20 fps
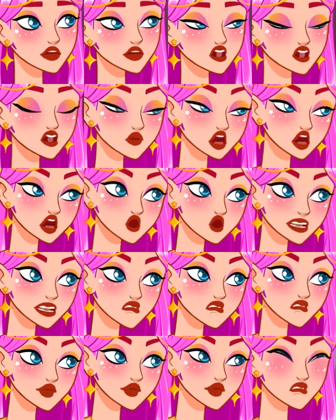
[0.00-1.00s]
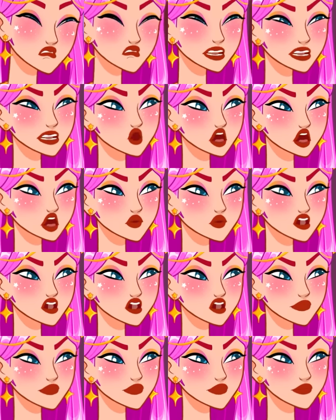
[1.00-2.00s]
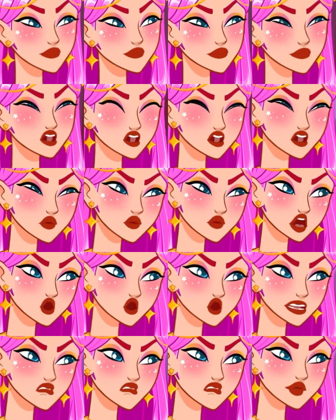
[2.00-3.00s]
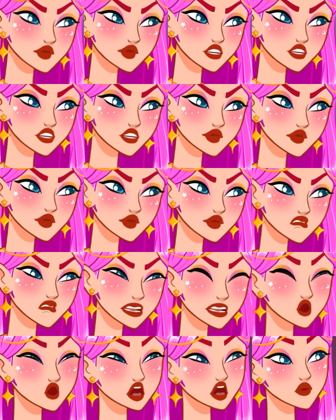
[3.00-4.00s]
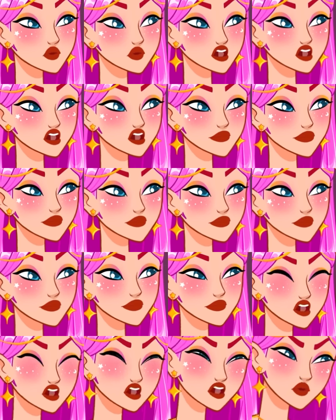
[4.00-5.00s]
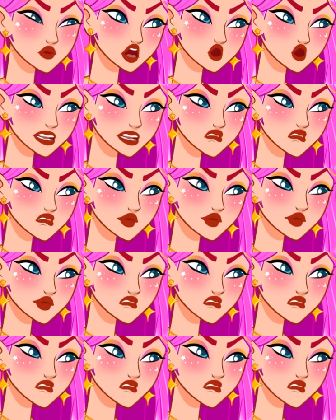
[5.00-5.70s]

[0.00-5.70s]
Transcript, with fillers: Are you planning to take my horn so I can never return to my planet? I will never